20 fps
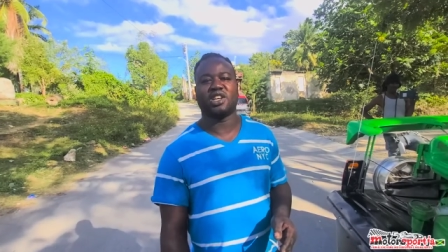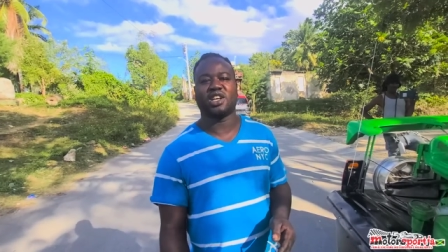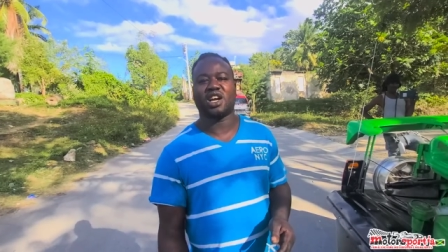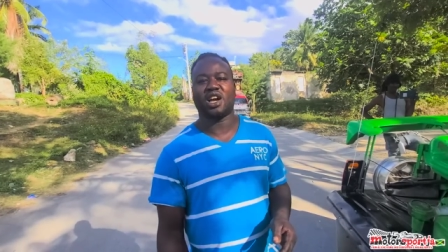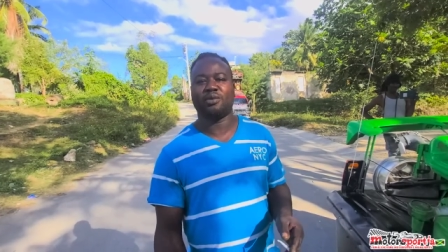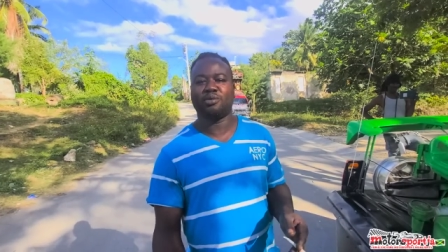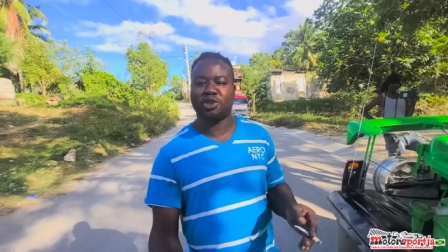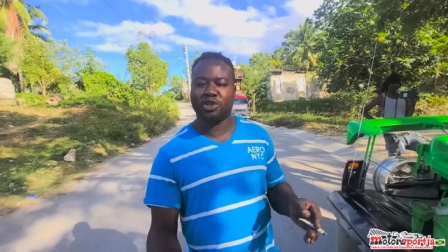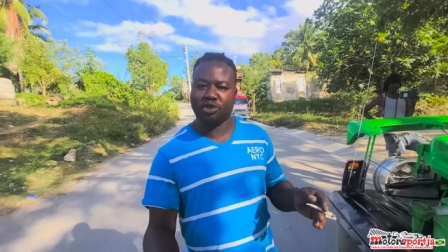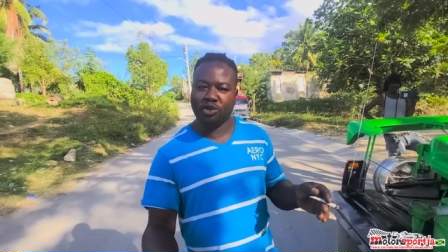
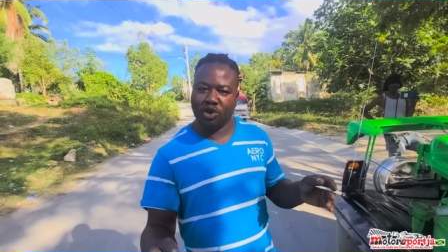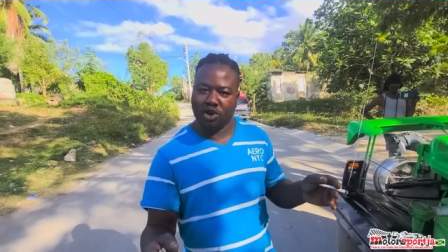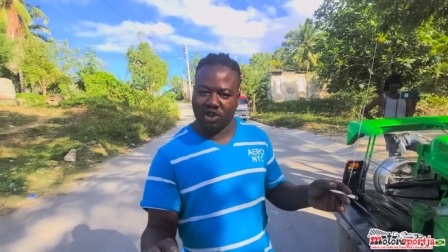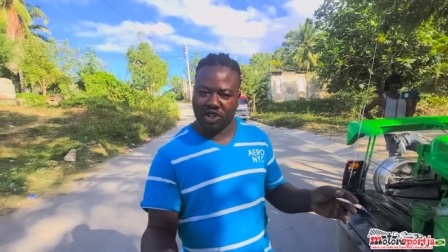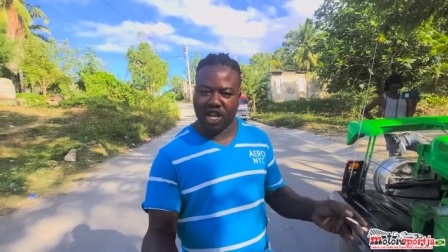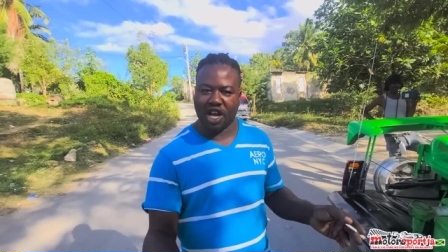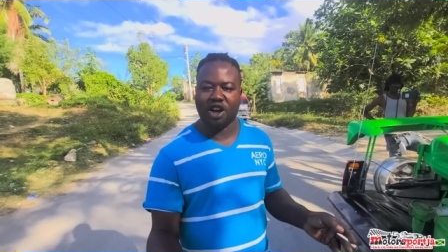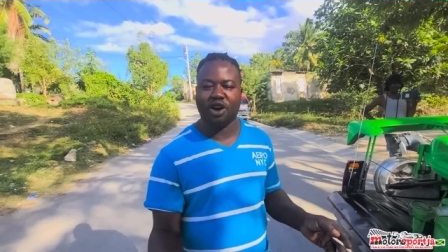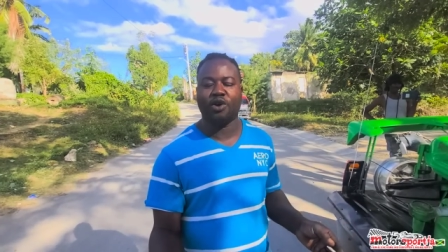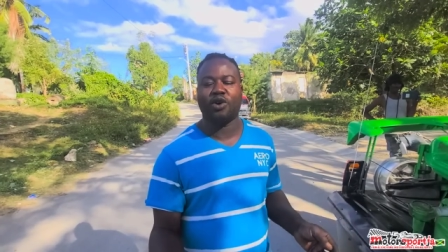Because yeah. I know I'm
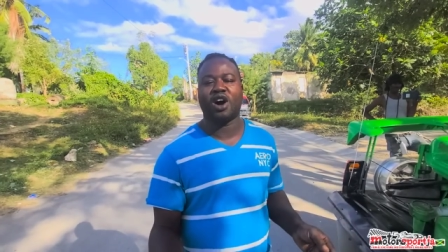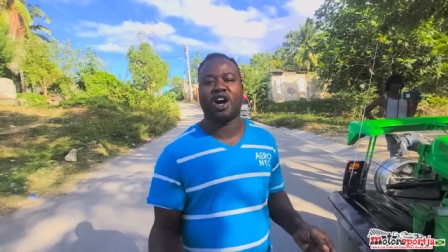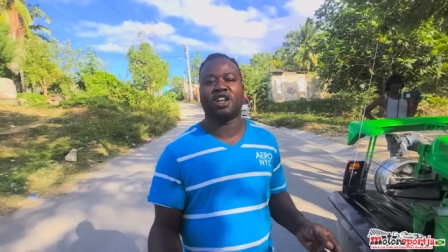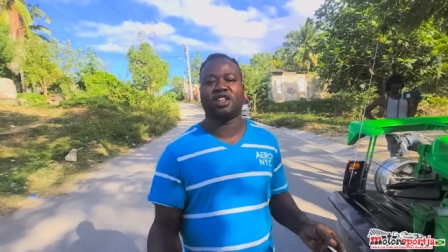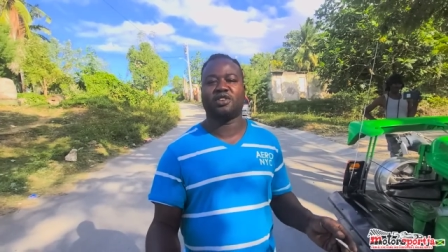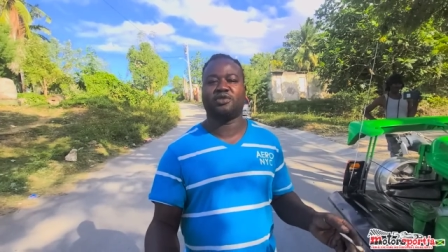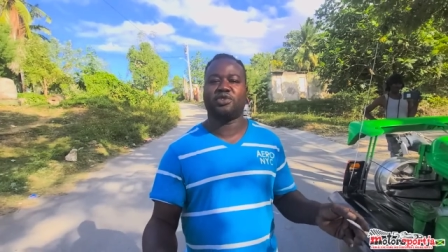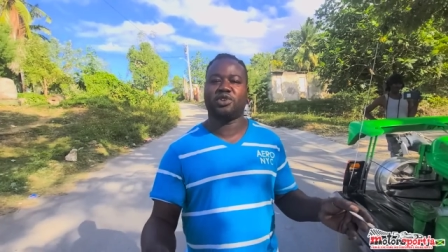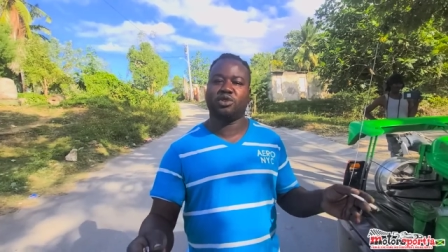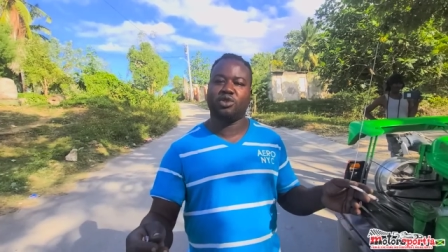not going to
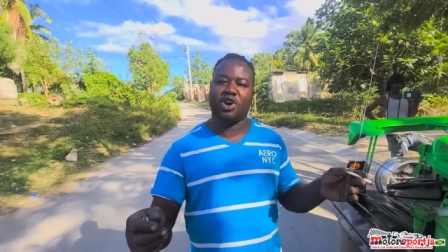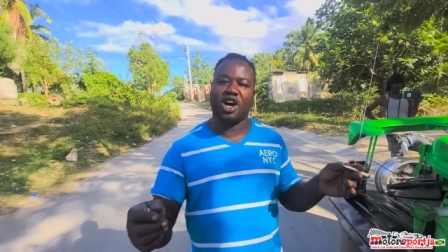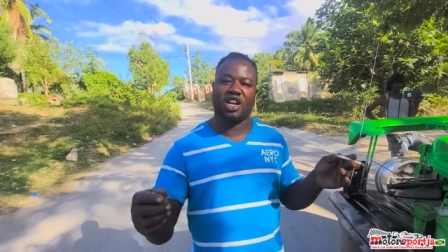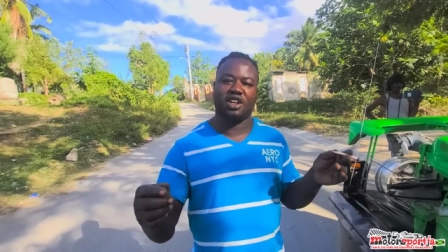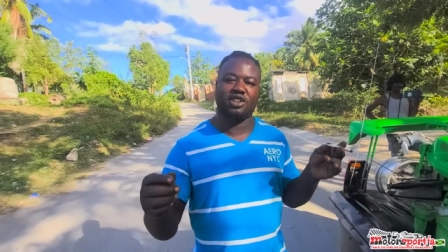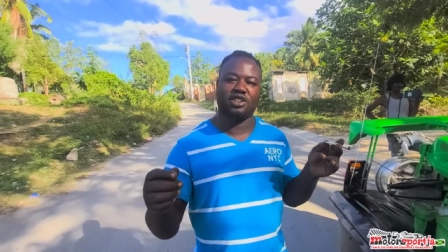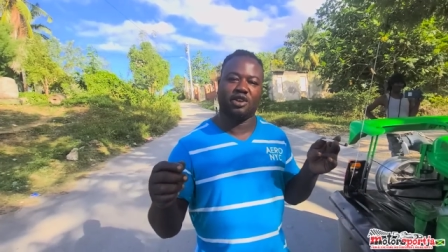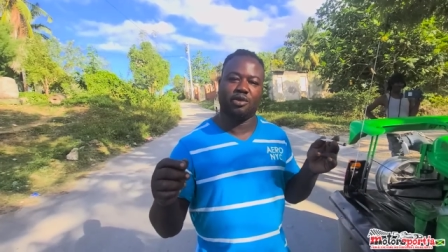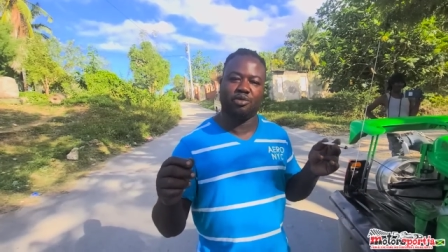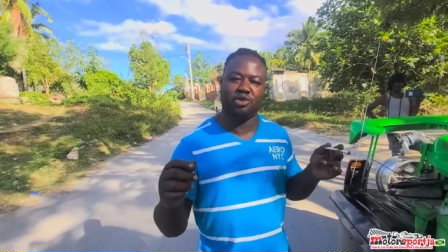want if you do all
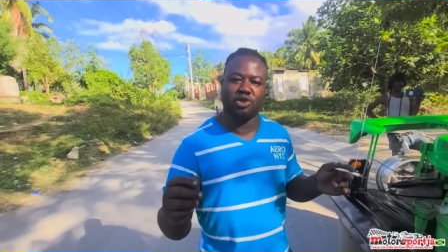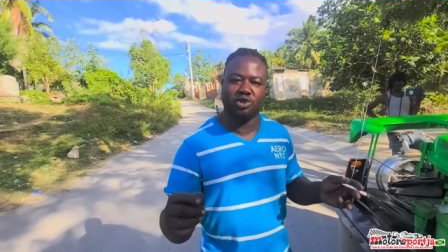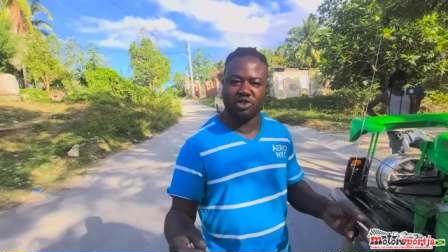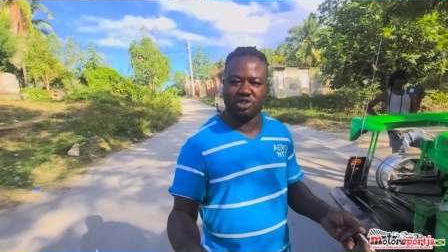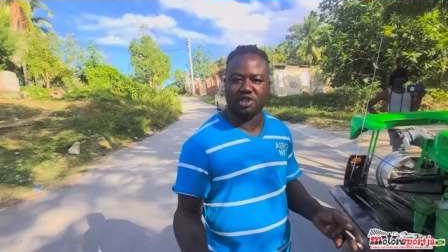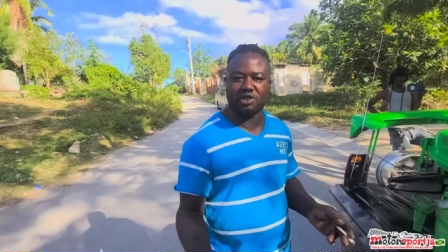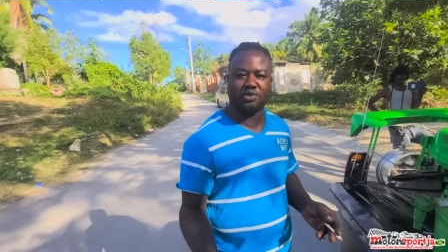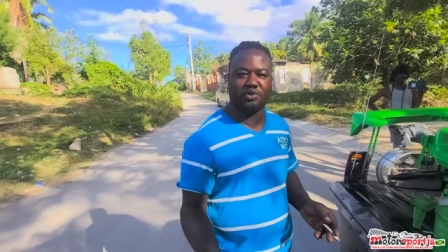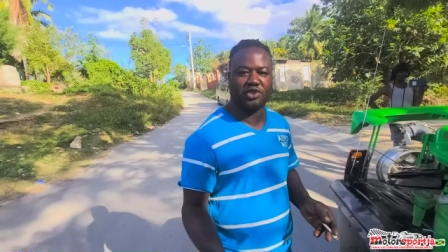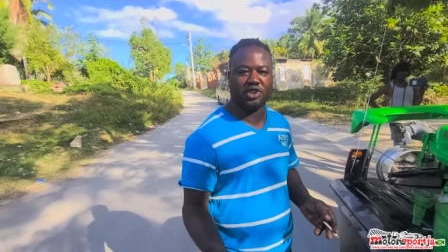a
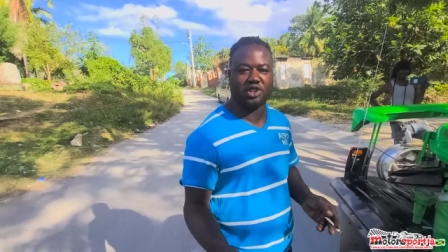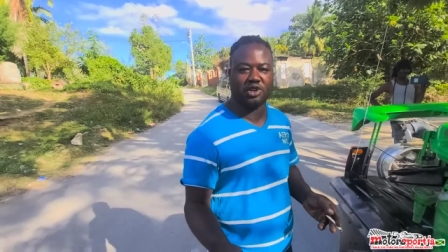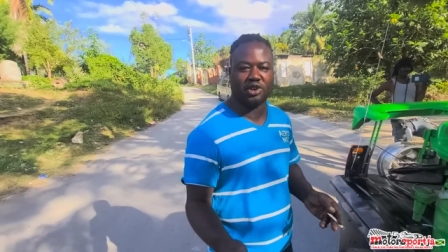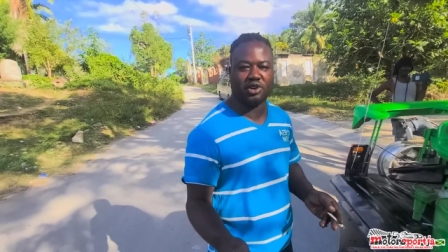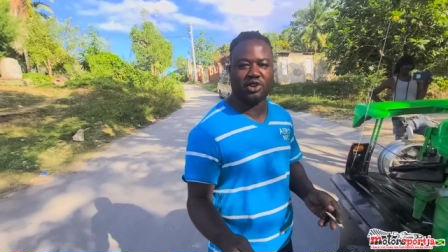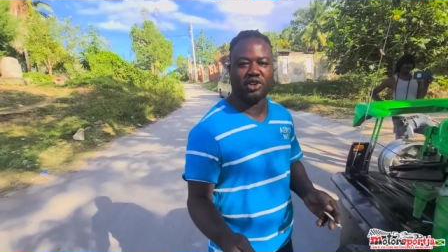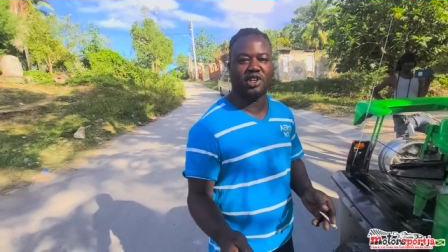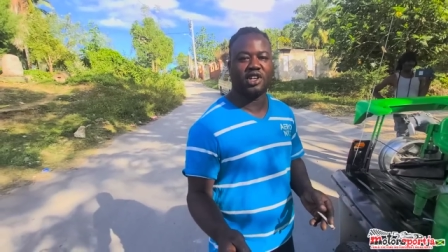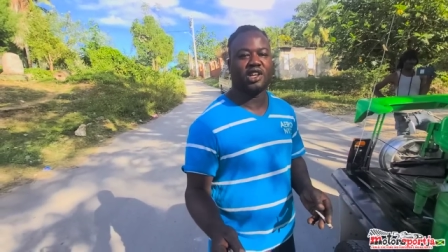music video